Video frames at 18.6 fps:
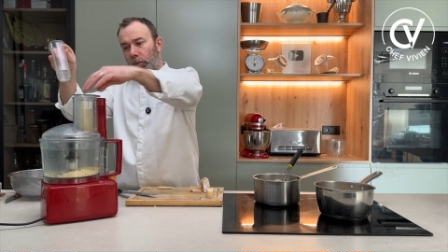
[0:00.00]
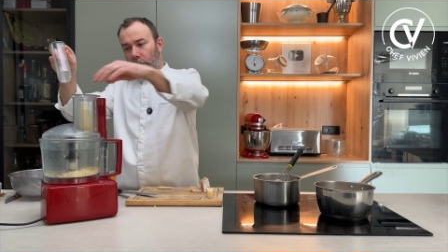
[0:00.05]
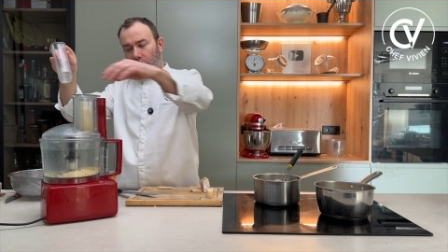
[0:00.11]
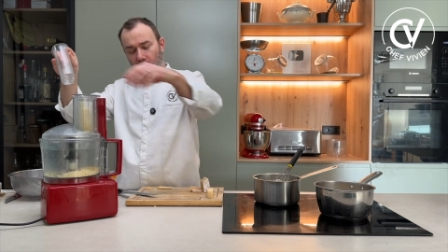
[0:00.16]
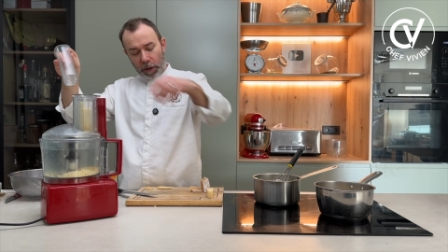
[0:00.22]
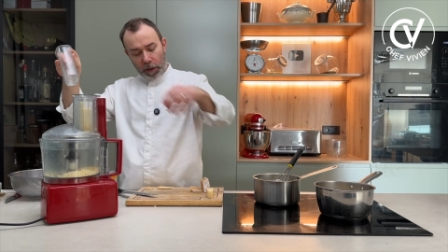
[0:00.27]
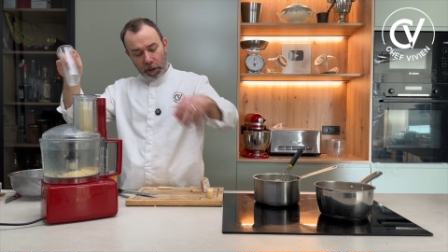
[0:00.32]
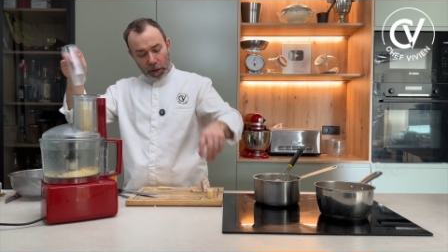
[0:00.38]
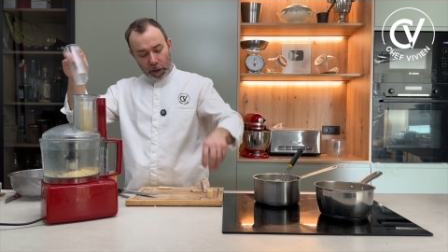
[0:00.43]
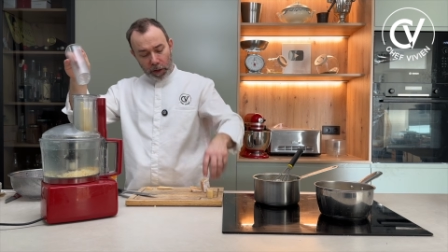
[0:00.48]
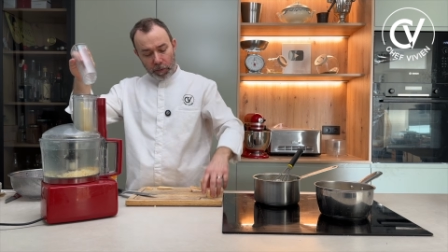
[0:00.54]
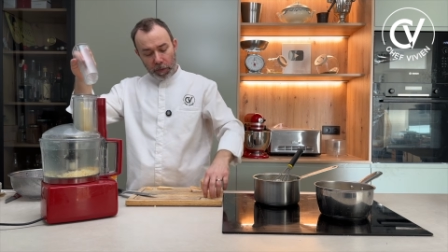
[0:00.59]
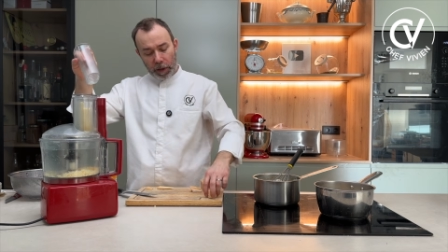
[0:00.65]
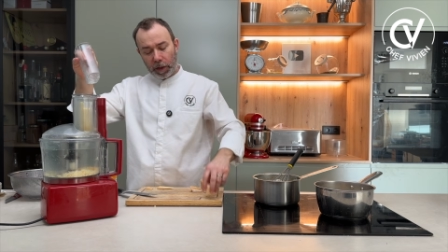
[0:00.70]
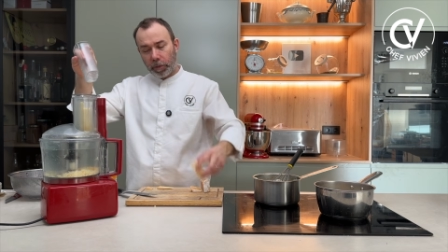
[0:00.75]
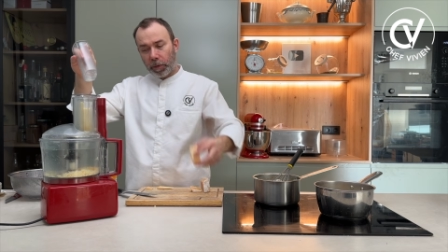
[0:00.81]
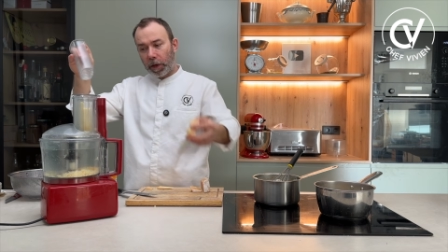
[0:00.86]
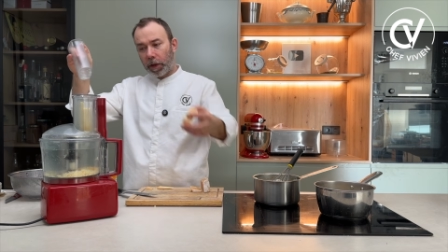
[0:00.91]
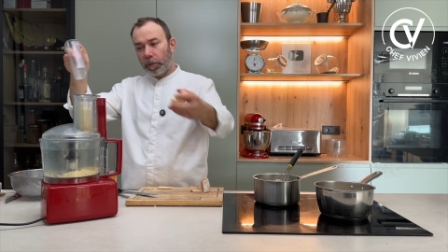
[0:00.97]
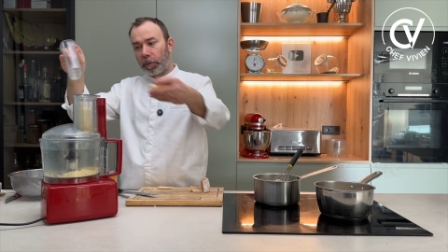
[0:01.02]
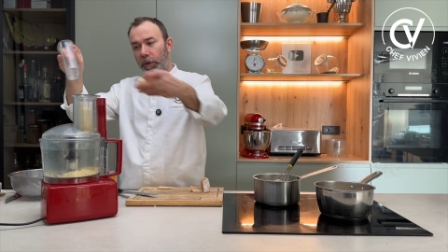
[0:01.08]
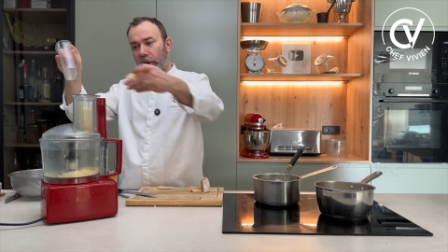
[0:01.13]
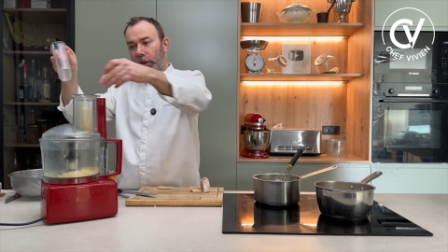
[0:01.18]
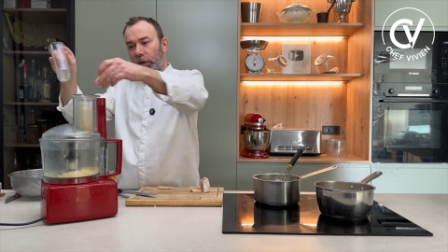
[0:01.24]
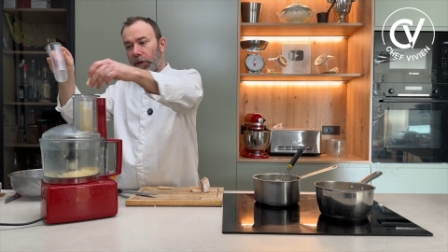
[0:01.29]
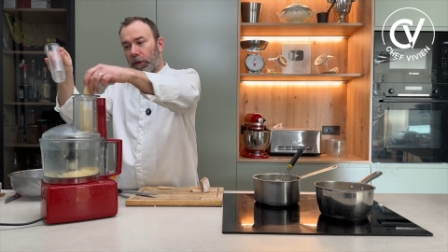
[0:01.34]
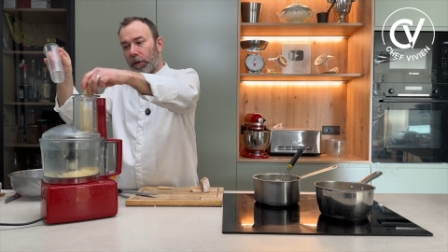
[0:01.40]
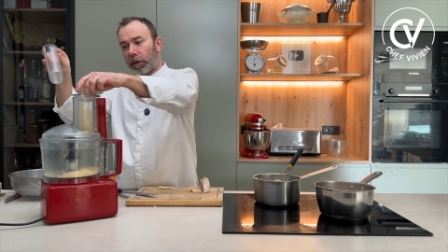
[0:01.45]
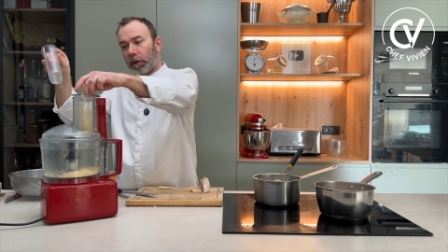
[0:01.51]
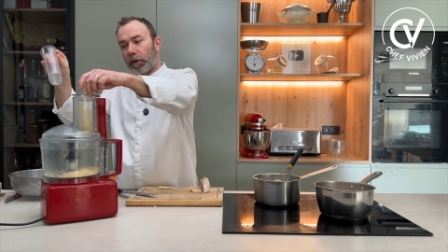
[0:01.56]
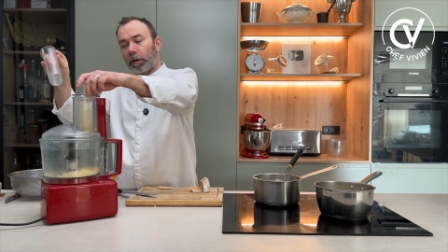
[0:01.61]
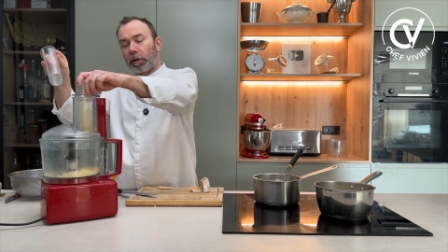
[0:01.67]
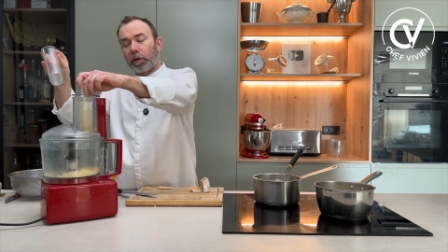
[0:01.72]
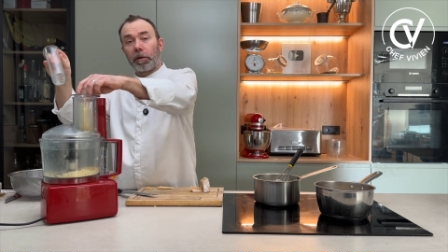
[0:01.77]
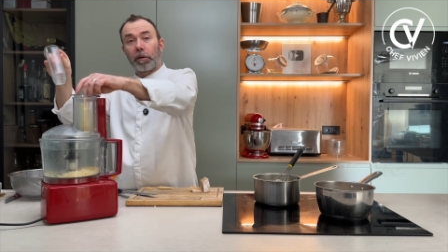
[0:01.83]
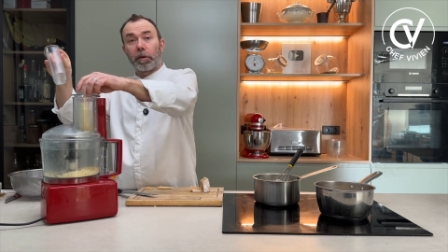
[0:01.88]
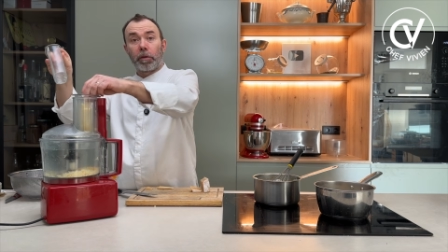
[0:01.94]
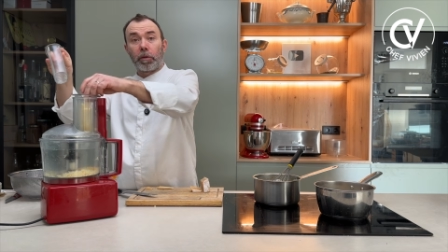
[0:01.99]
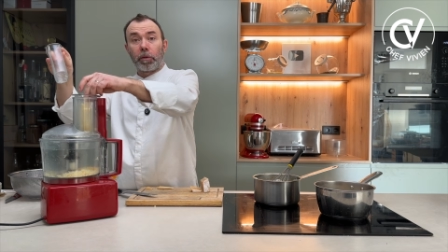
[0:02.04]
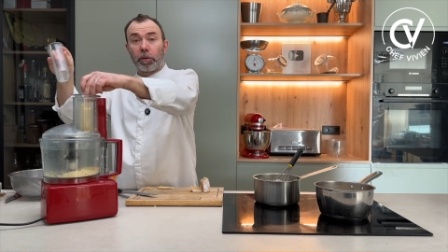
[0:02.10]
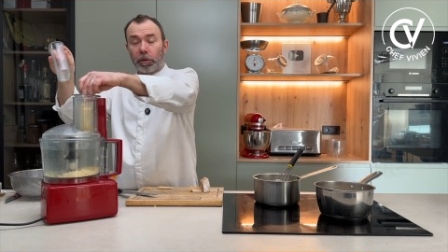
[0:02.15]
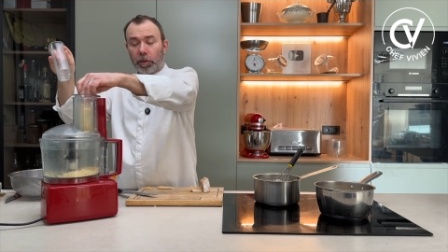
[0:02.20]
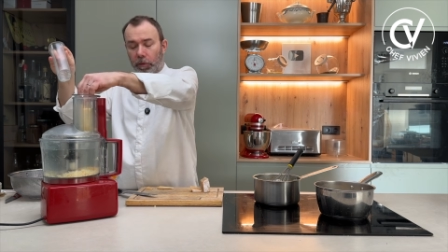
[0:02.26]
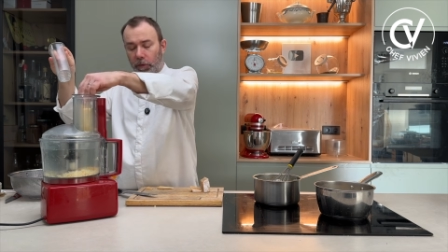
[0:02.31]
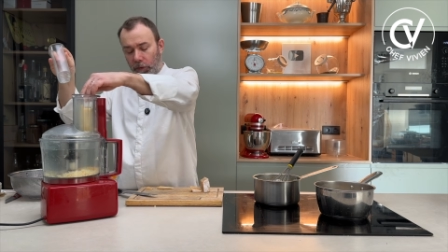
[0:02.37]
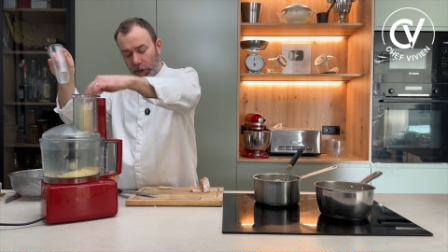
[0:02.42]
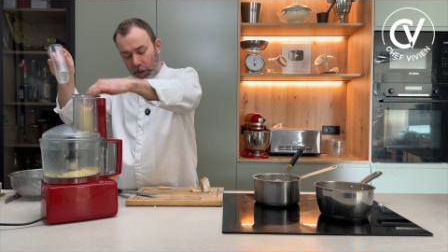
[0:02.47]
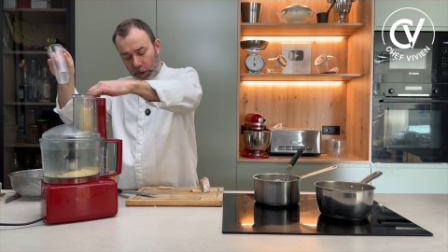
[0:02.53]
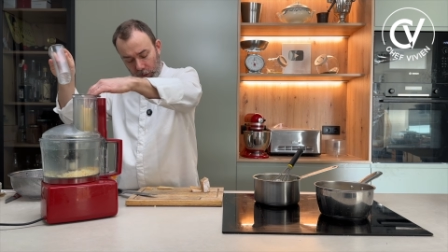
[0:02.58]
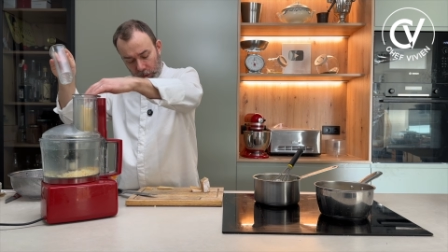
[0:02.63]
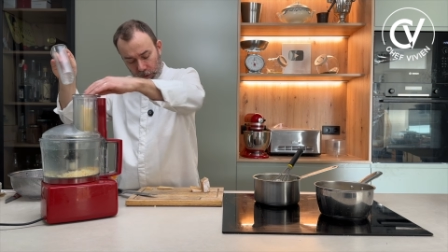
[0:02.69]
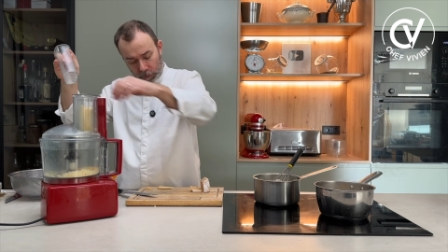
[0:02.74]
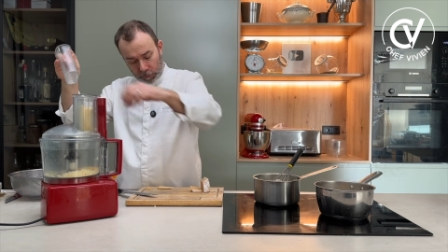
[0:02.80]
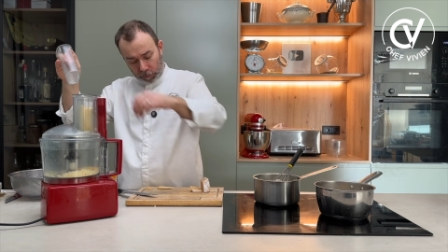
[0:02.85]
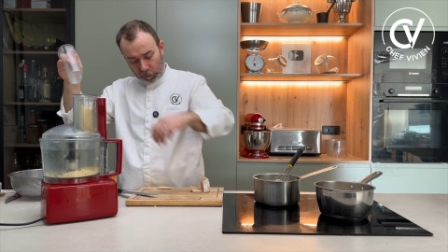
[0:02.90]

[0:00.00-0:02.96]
And I make my mix on this.